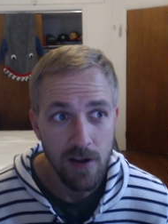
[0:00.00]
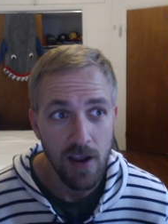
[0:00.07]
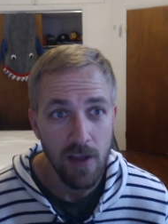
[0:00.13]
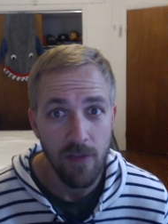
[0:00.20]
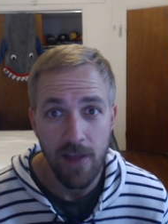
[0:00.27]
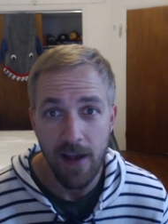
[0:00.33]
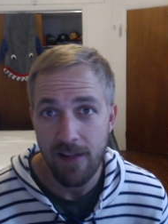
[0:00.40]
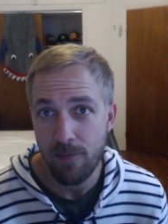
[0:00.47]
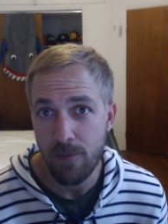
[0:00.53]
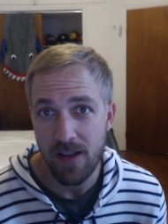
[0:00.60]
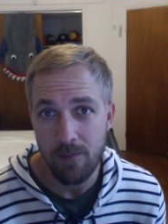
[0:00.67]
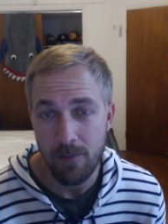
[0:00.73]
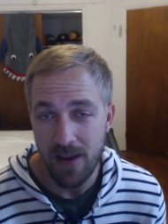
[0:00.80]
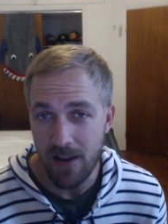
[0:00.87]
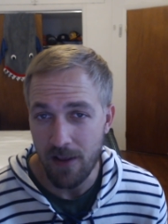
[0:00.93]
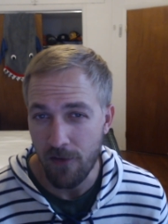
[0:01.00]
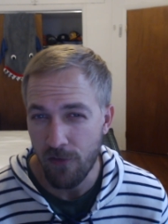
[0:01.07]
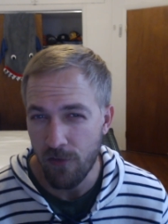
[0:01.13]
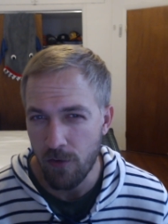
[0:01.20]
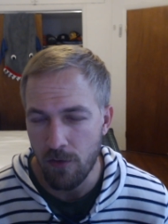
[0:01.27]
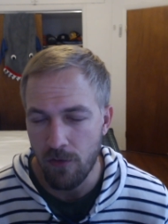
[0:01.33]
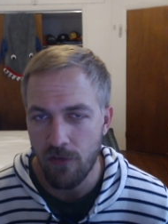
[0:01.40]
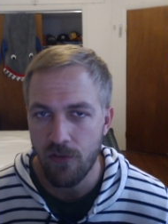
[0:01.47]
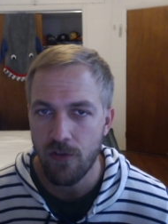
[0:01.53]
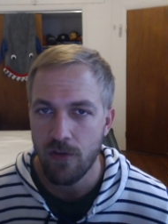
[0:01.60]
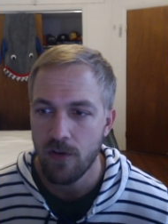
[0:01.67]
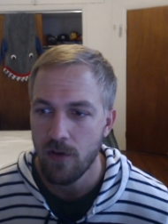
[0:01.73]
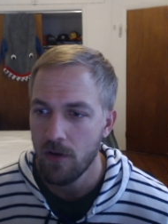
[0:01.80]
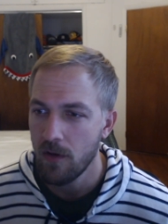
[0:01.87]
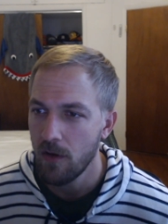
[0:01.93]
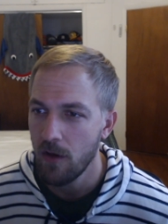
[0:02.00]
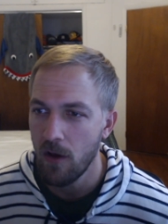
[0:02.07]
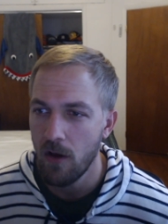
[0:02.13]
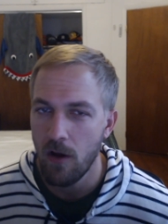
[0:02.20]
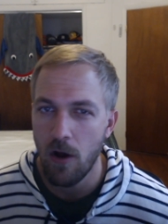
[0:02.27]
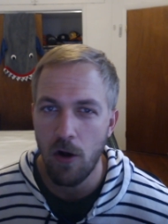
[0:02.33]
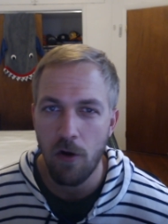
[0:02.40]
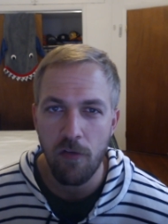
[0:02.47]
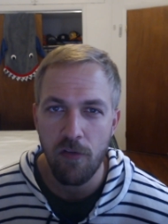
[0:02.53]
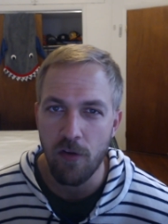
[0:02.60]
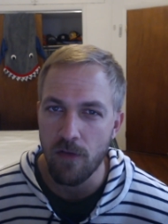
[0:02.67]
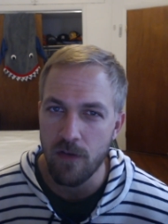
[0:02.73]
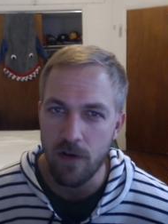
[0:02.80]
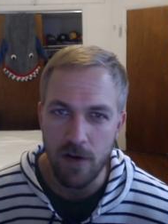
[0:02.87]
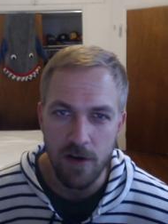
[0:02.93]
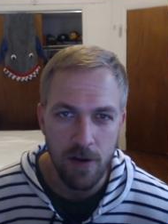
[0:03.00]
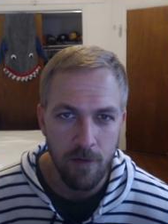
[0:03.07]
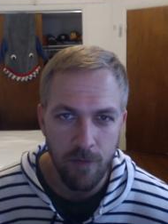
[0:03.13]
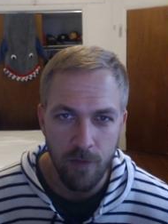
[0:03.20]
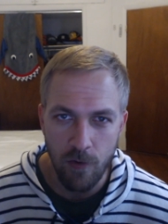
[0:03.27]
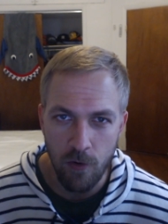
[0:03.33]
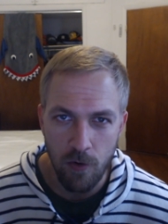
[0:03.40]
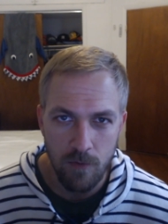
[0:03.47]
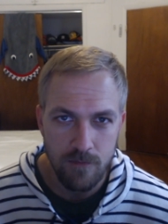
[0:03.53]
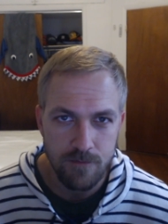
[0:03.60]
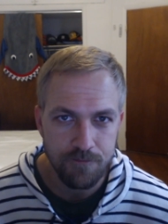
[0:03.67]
And that's made meeting students so very difficult.